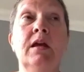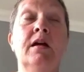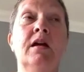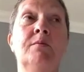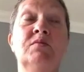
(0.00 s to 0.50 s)

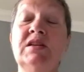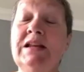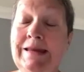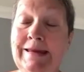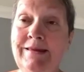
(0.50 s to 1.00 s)
mm-hmm. um, to
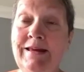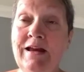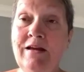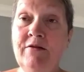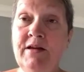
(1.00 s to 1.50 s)
clean the
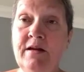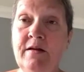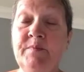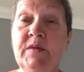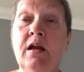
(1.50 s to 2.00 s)

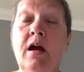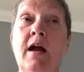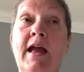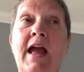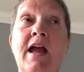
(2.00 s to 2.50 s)
area.
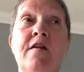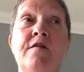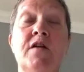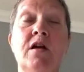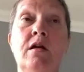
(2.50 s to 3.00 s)
I
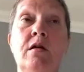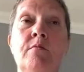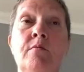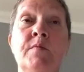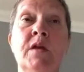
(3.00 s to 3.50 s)
have
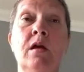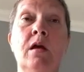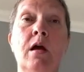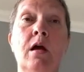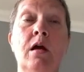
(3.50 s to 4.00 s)
um,
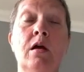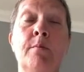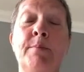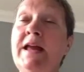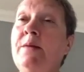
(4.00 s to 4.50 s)

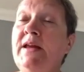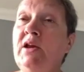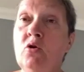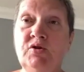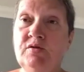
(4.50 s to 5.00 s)
baby
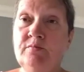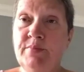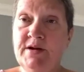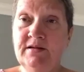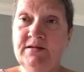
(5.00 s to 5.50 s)
cotton
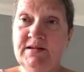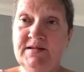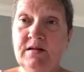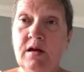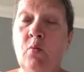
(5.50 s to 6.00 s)

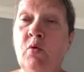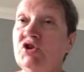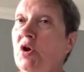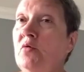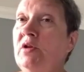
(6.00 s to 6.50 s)
buds, which
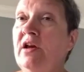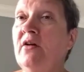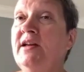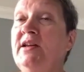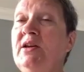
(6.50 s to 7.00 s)
only
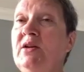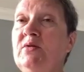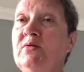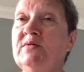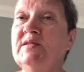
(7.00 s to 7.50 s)
I
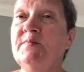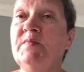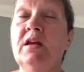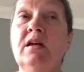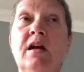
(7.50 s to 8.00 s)
use,
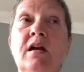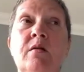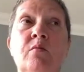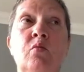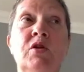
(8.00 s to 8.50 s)

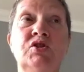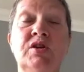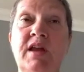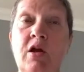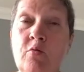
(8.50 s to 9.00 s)
um, which
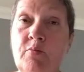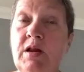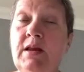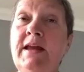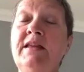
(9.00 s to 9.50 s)
can help
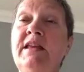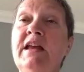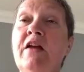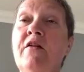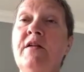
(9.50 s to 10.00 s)
clean the
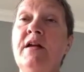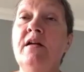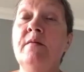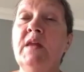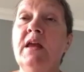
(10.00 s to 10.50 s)

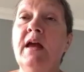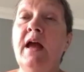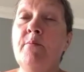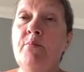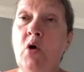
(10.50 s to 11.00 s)
area
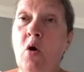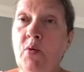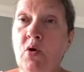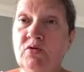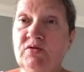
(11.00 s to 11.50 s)
and mm-hmm. pop
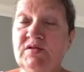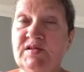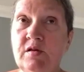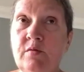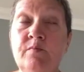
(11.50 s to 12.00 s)
on
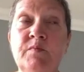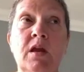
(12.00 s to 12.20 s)
some